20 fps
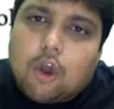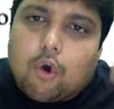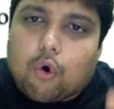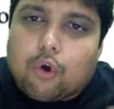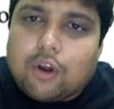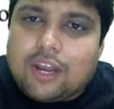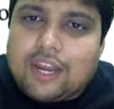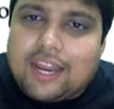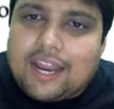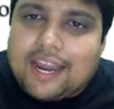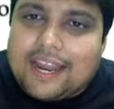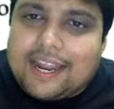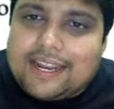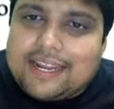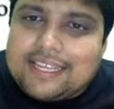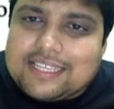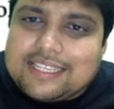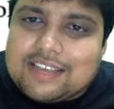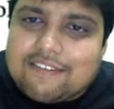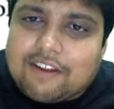Only
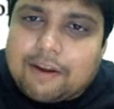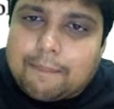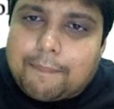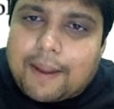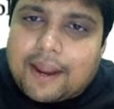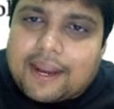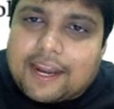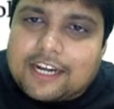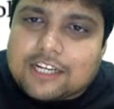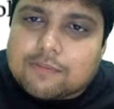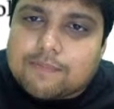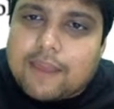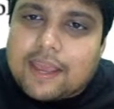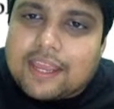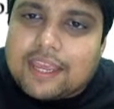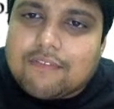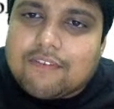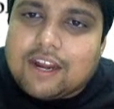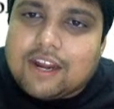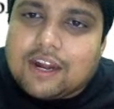87 packets
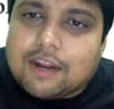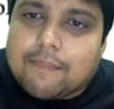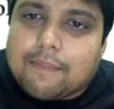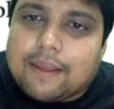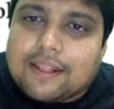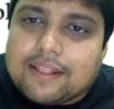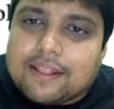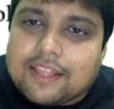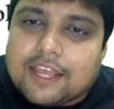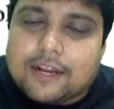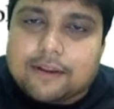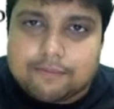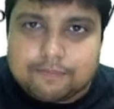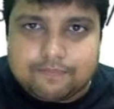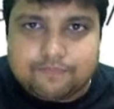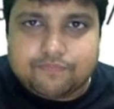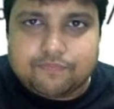Maggi will remain there.